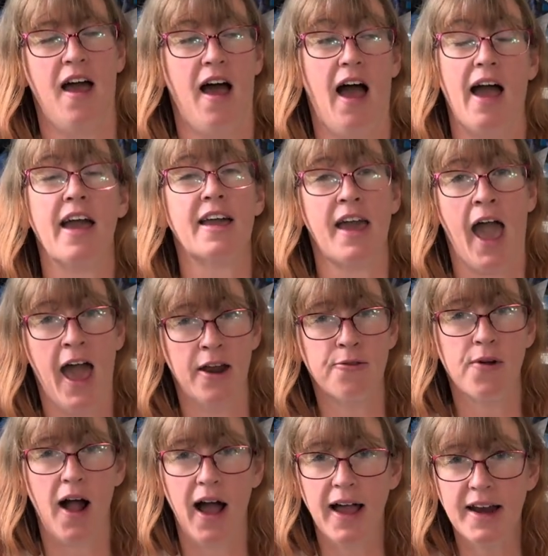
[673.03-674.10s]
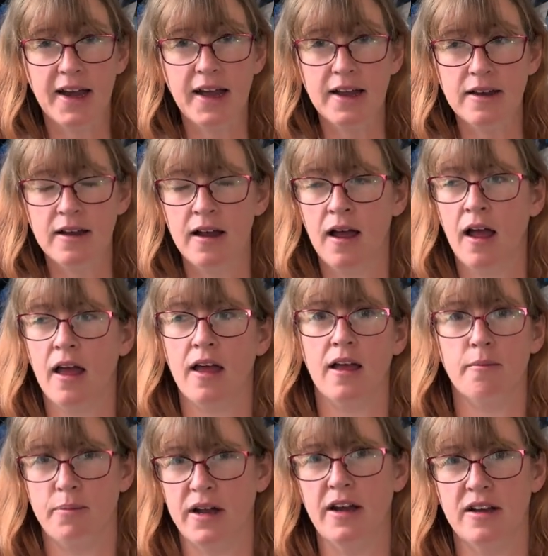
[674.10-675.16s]
I can ride it,
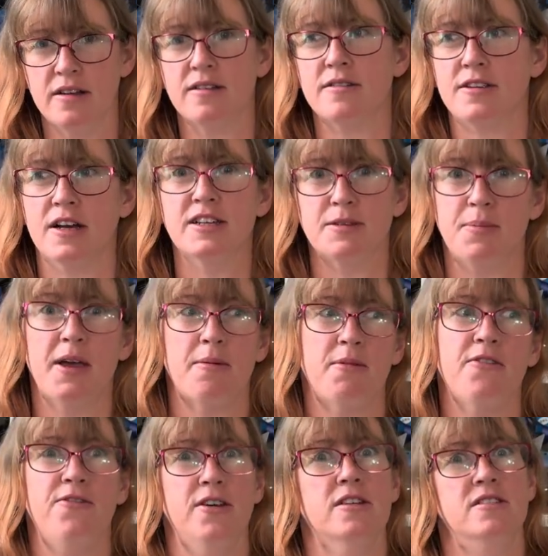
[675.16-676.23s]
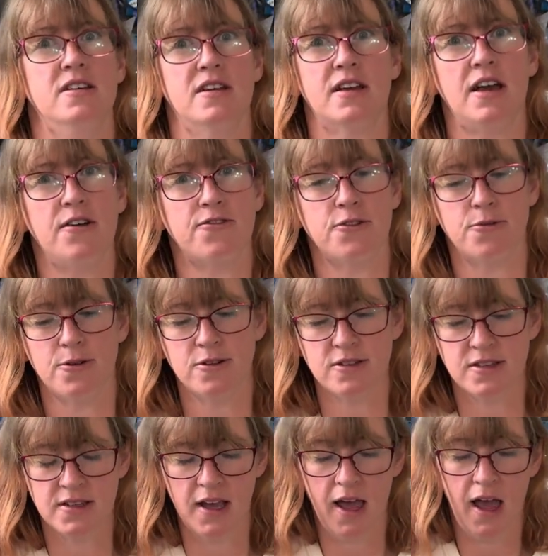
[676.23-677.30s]
but it does make me feel sick
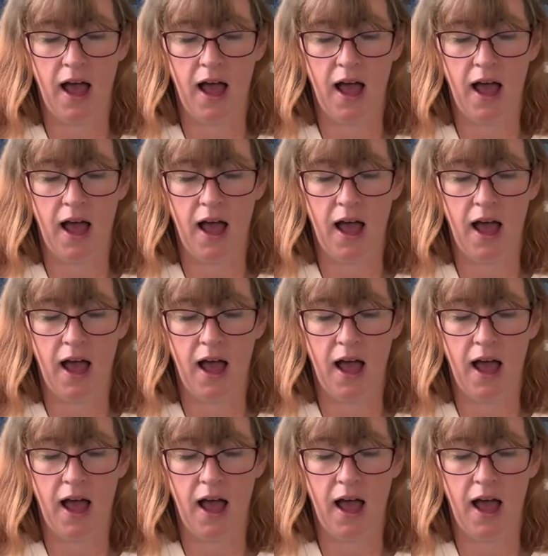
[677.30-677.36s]
afterwards.